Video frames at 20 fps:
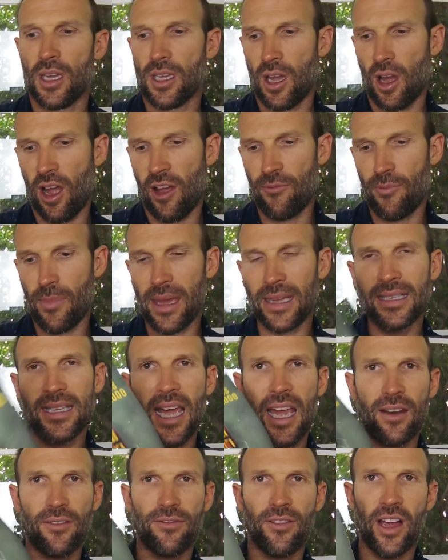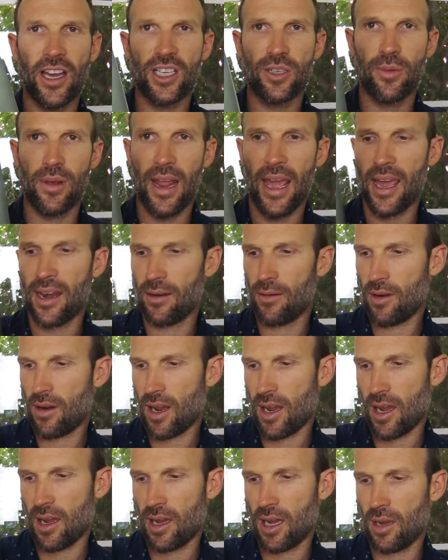Uh, I've met Dan Fleischman and
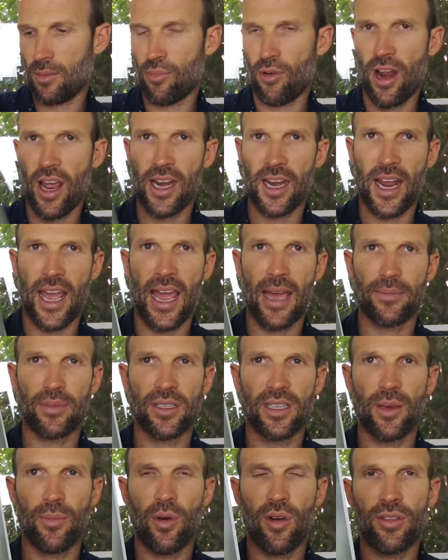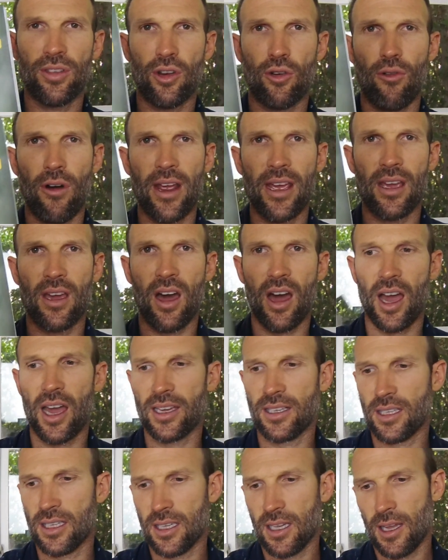uh, Brandon Hampton. They're both great
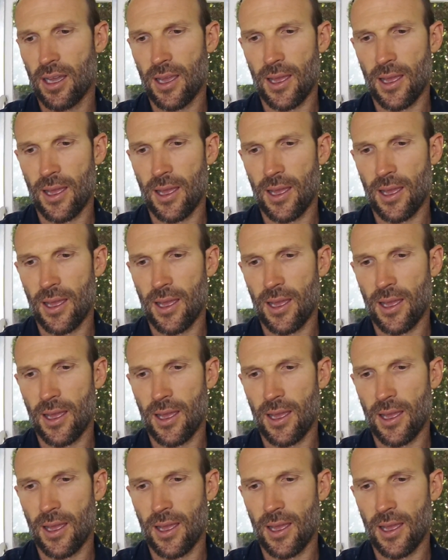guys.